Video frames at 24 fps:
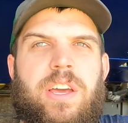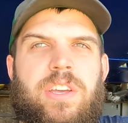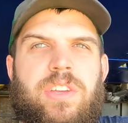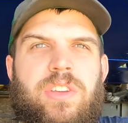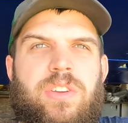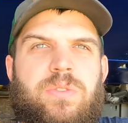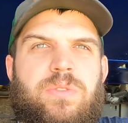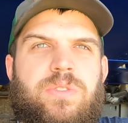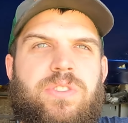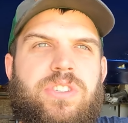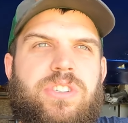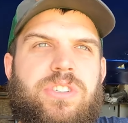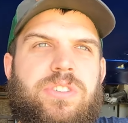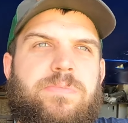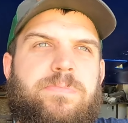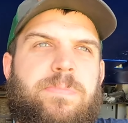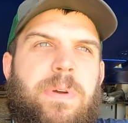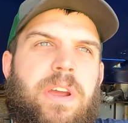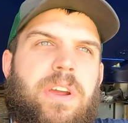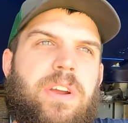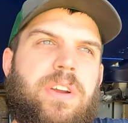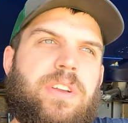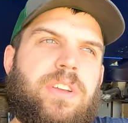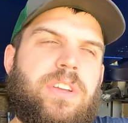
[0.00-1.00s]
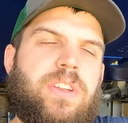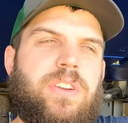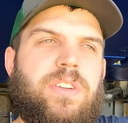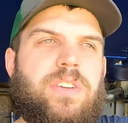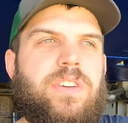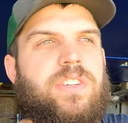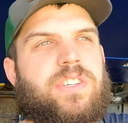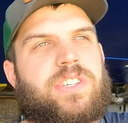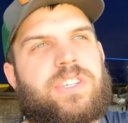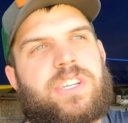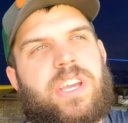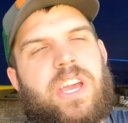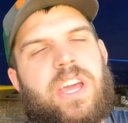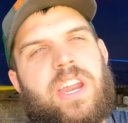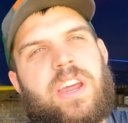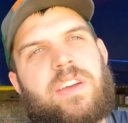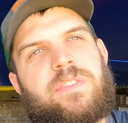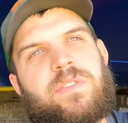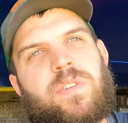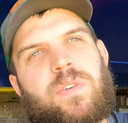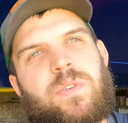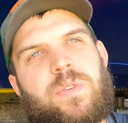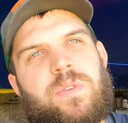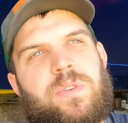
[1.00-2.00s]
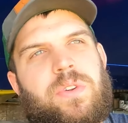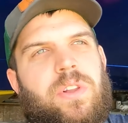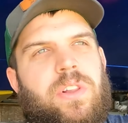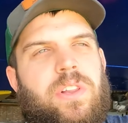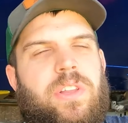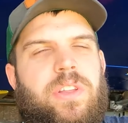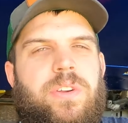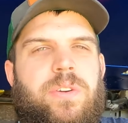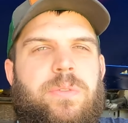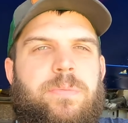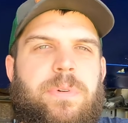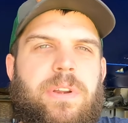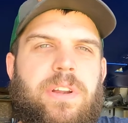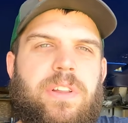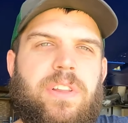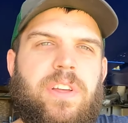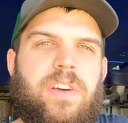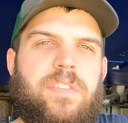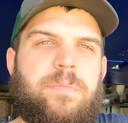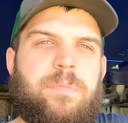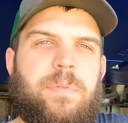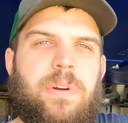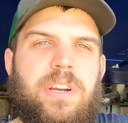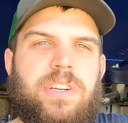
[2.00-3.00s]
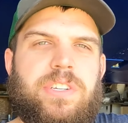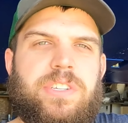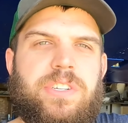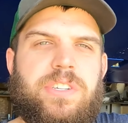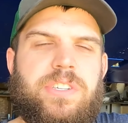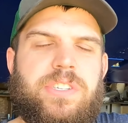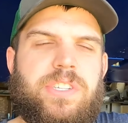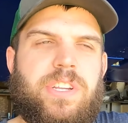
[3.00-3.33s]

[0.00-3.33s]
you just kind of have to hold a little bit of left pressure.